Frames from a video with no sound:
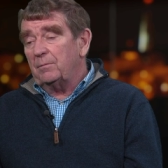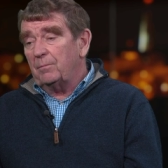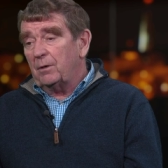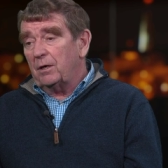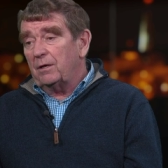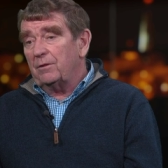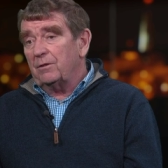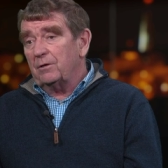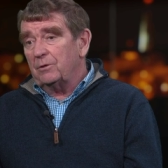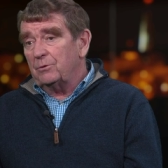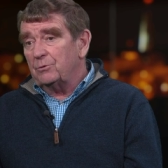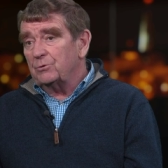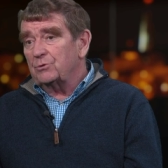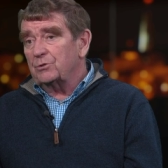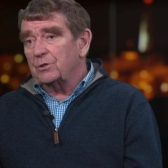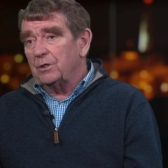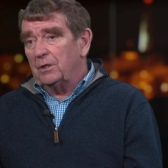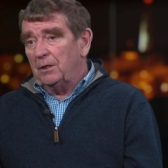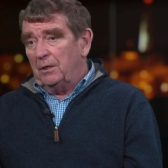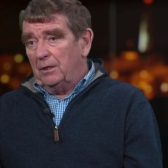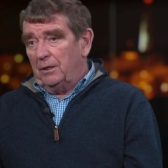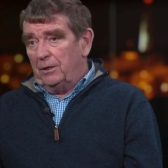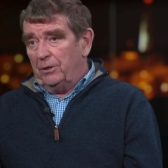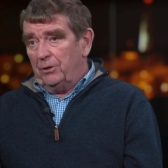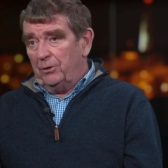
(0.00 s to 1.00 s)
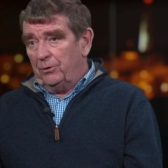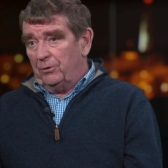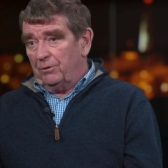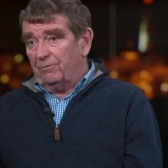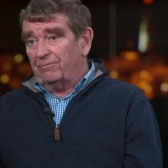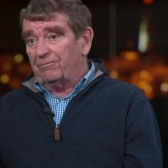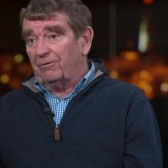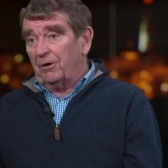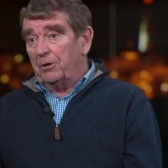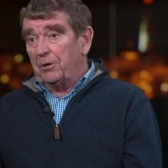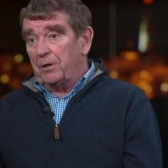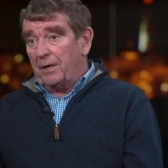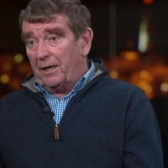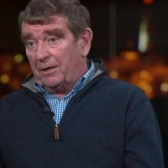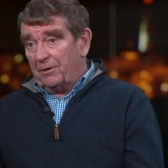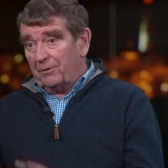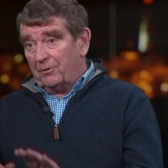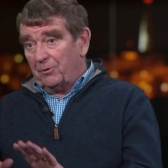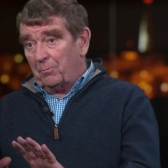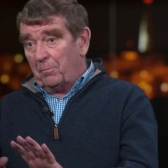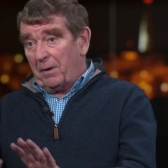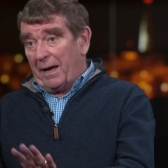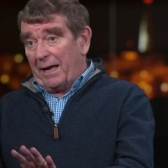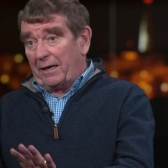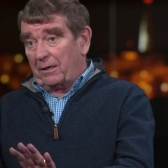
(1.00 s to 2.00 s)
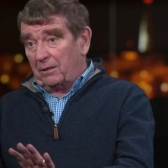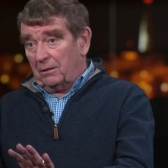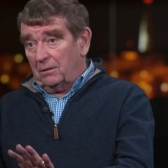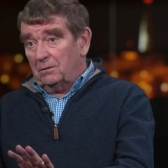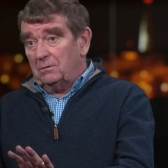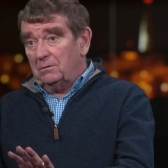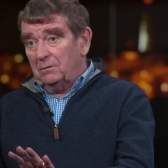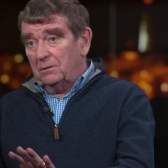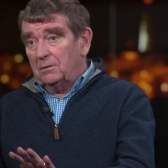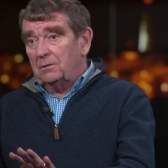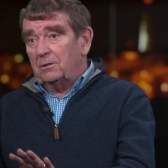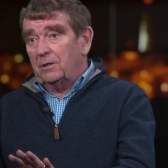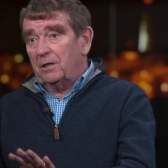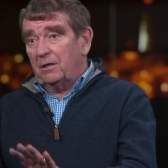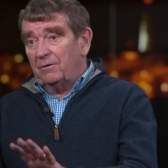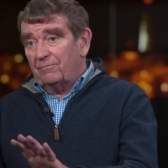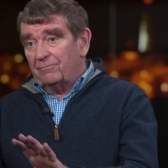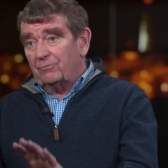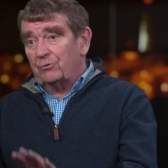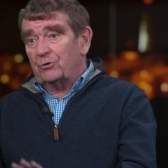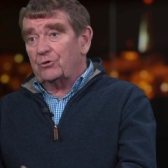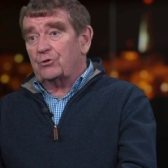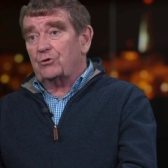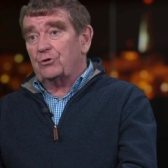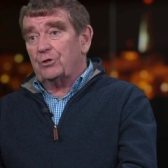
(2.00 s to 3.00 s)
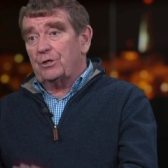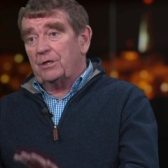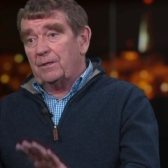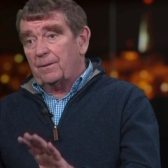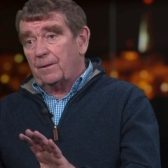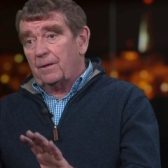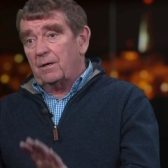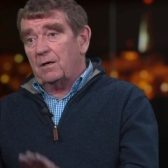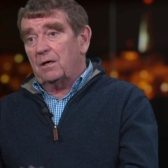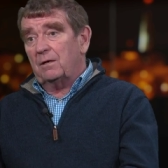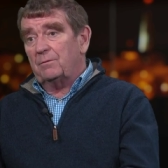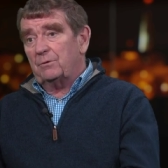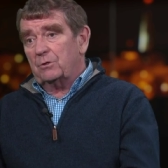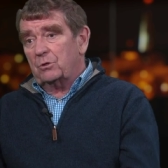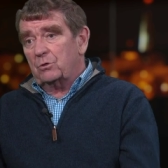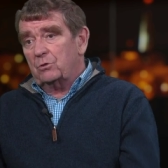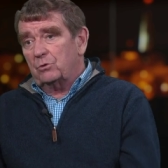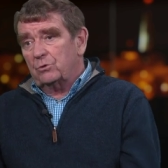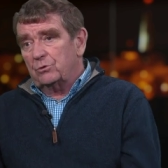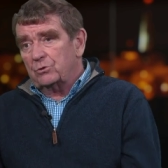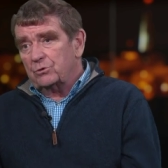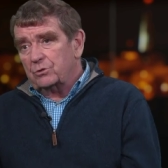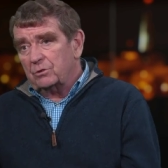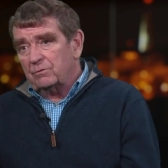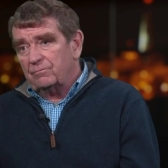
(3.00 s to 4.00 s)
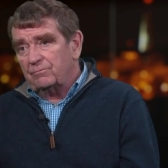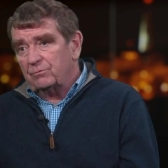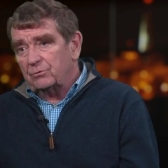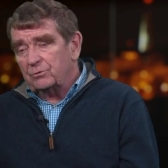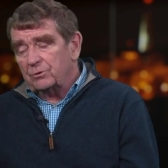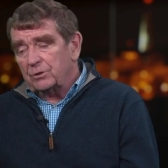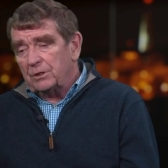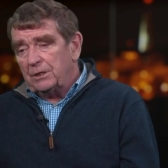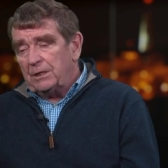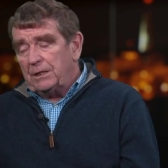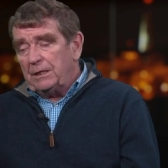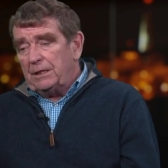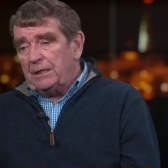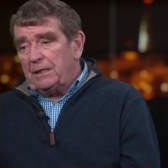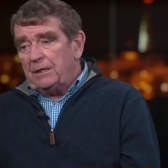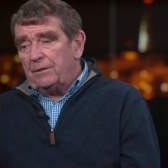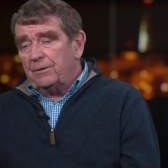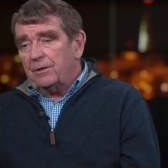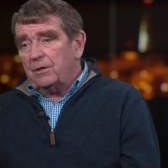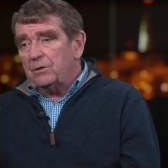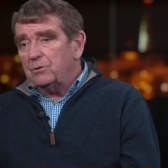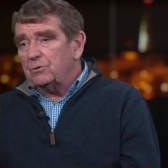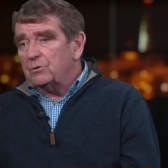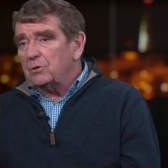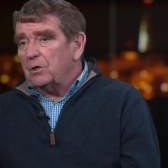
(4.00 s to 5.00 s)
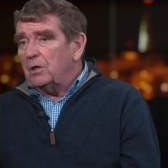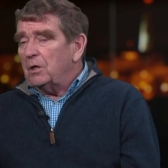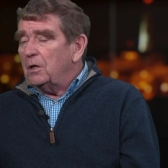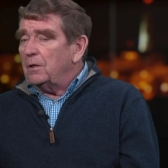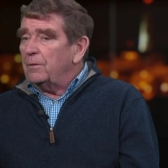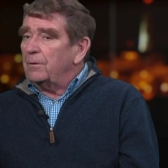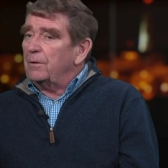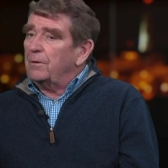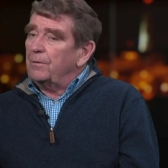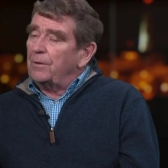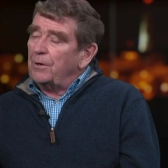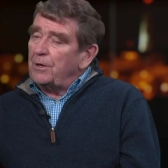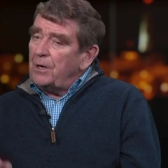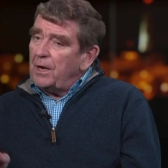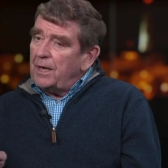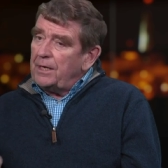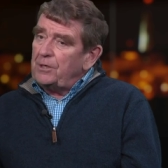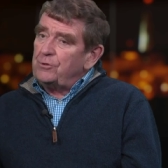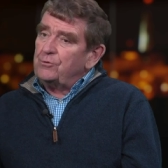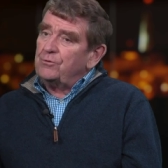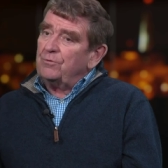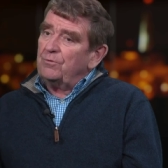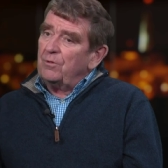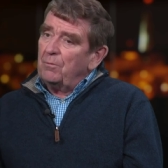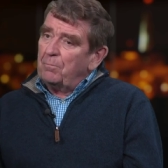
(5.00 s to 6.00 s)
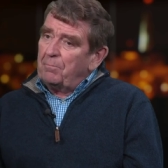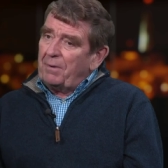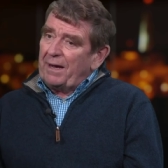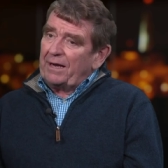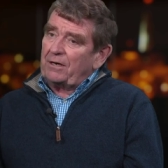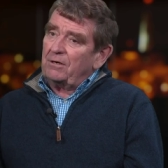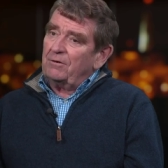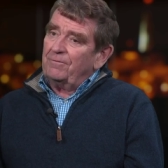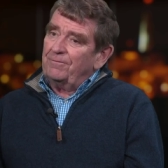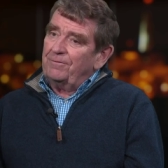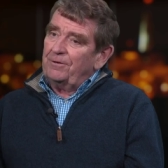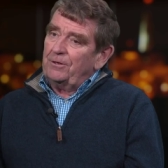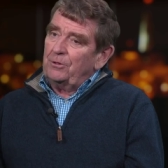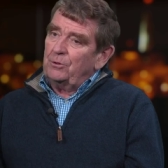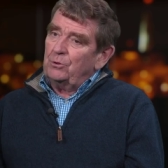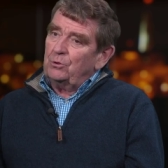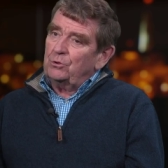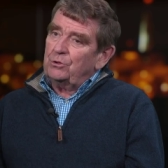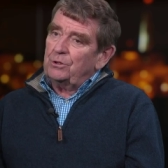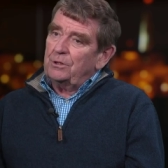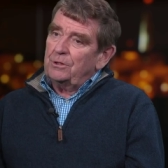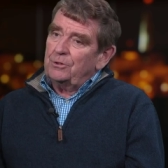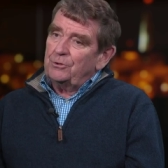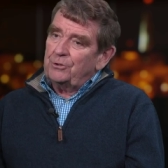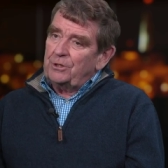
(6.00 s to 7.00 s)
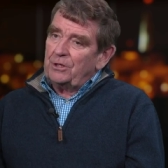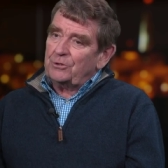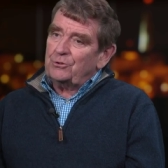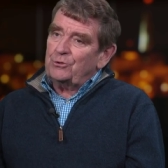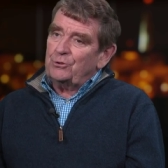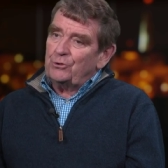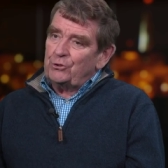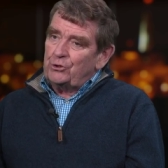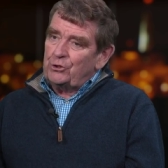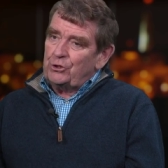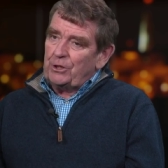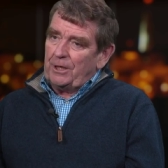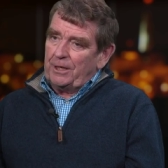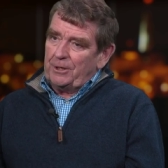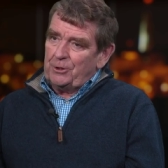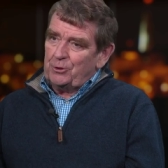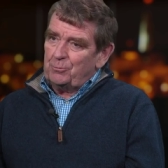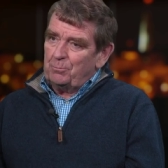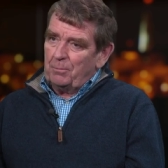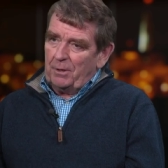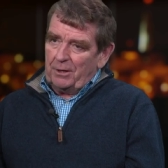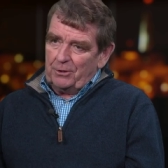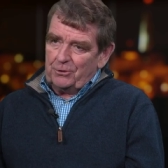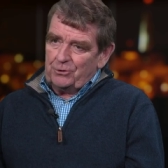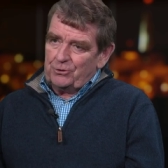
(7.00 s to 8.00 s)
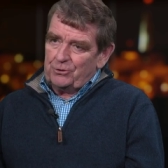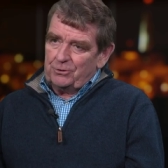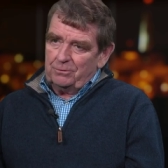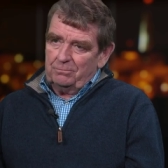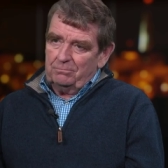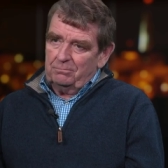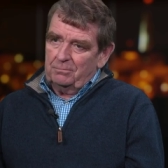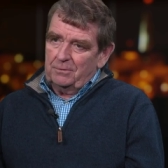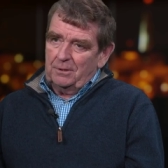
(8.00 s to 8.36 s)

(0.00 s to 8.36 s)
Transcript: by those you know, at the front end of the battle, the infantry and the armoured corps and so forth. the nature of the battlefield doesn't change much.